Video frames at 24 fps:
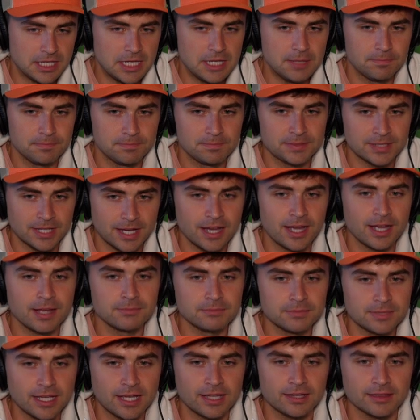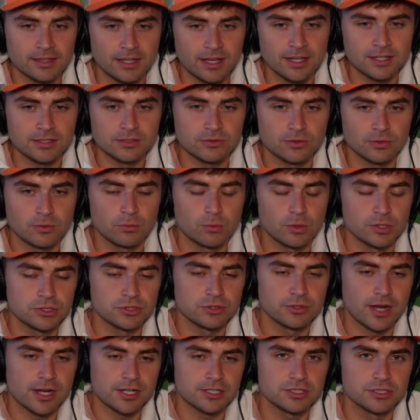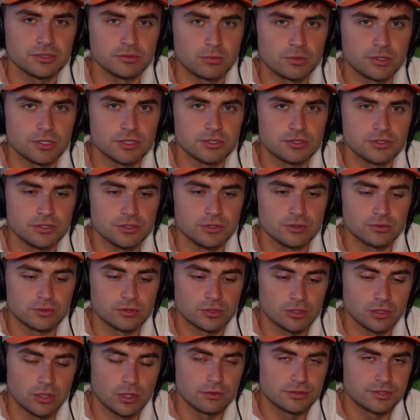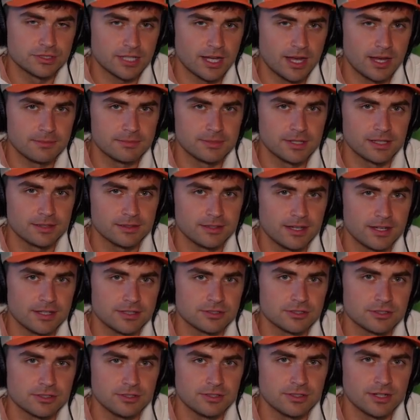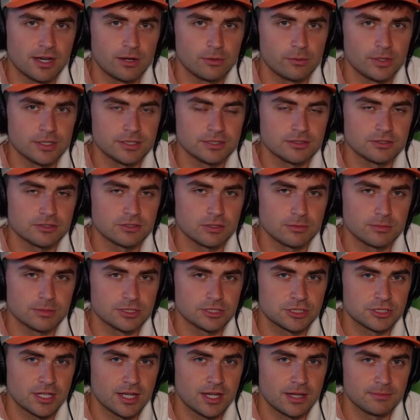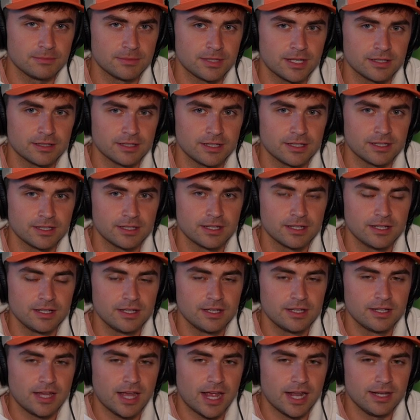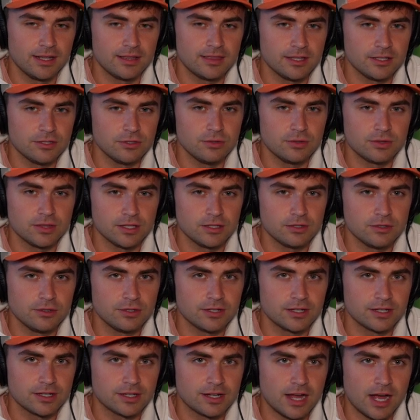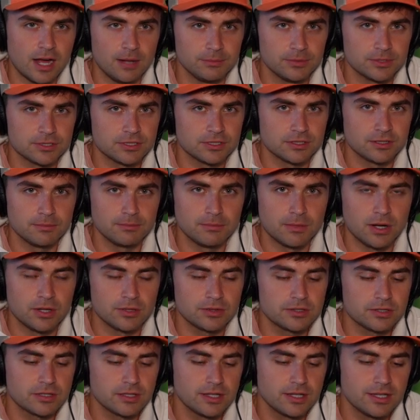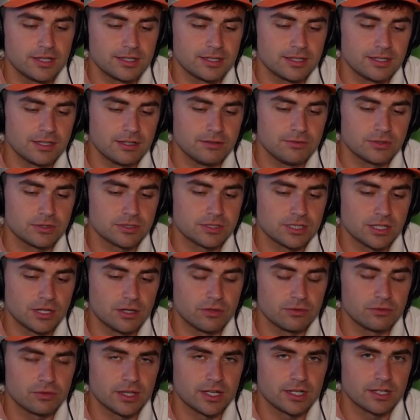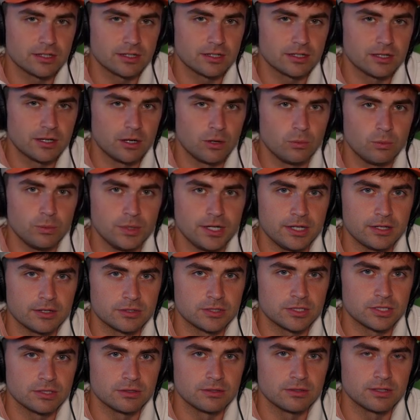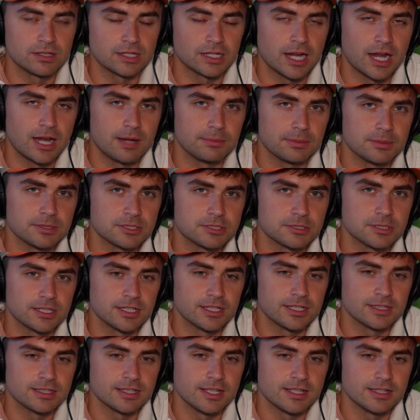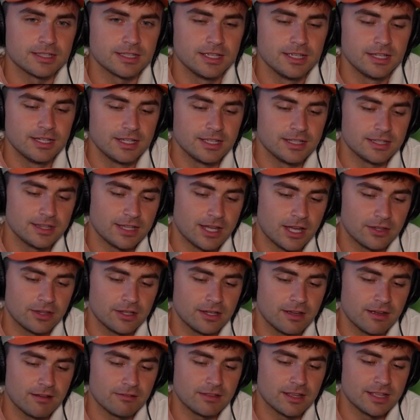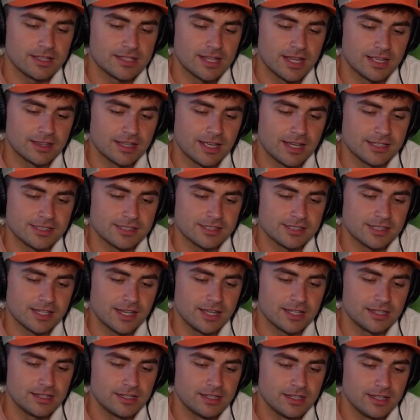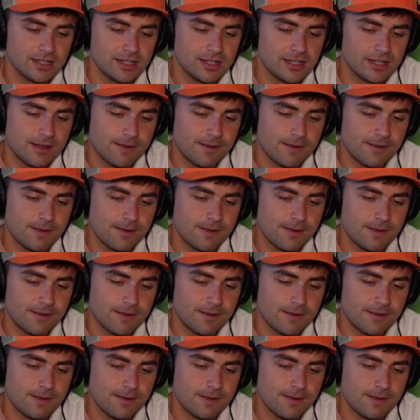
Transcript: Keep time deadlines for what you actually want to do. Close time deadlines so you're not wasting so much time. Not like anything you think you can accomplish in a month, give yourself like a week or two to accomplish it. And then now that you have that deadline set,